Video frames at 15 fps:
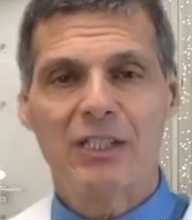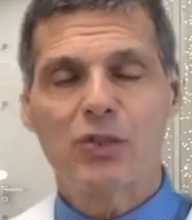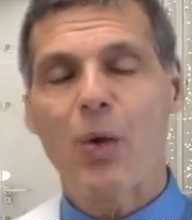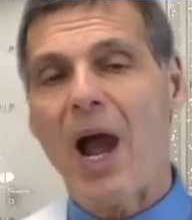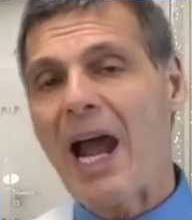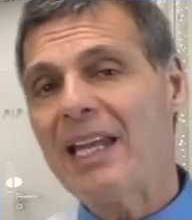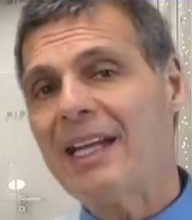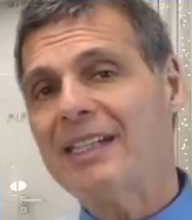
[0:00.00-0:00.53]

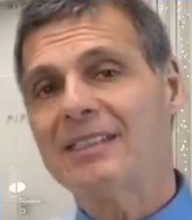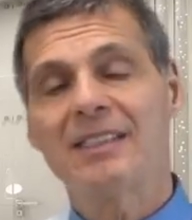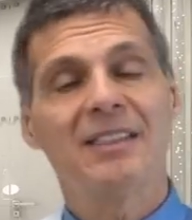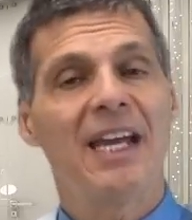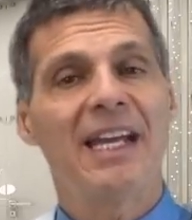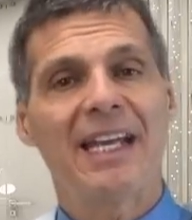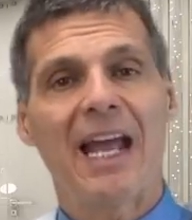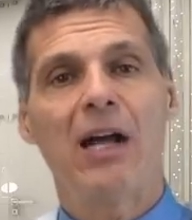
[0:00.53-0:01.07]
So I like to
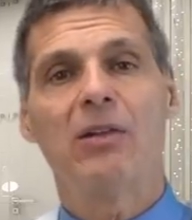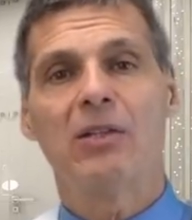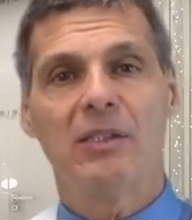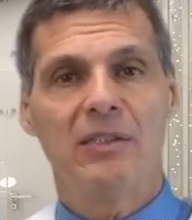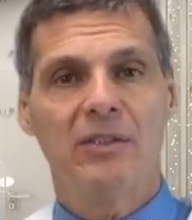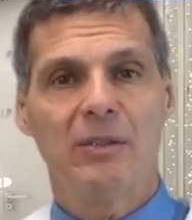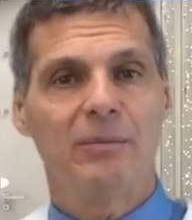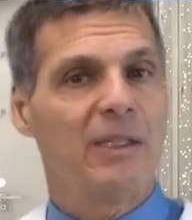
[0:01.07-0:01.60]
take
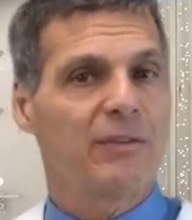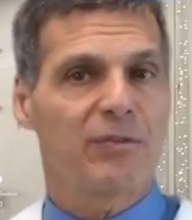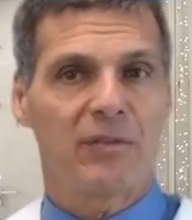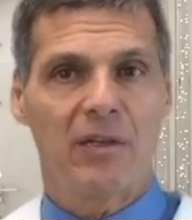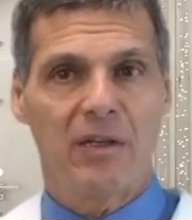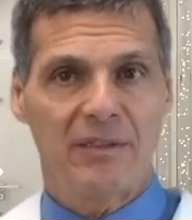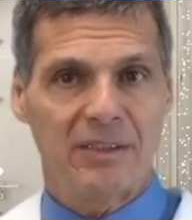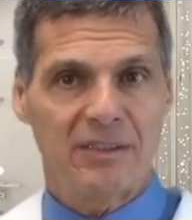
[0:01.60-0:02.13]
L-glutamine
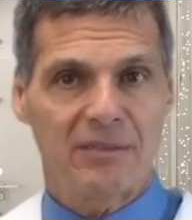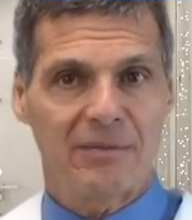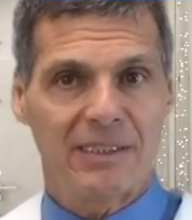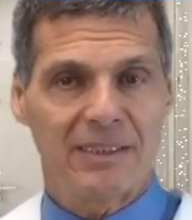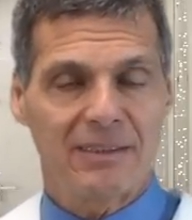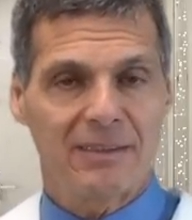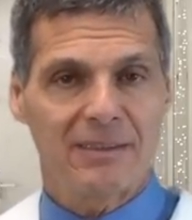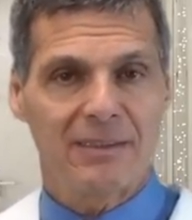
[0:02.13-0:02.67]
for all these
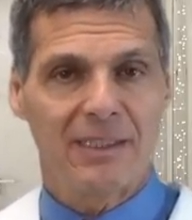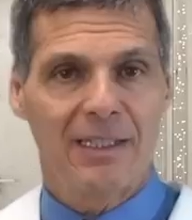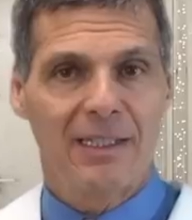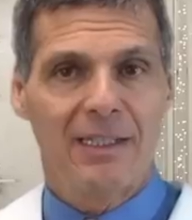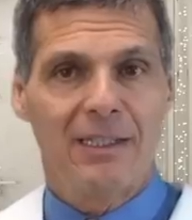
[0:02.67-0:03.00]
reasons,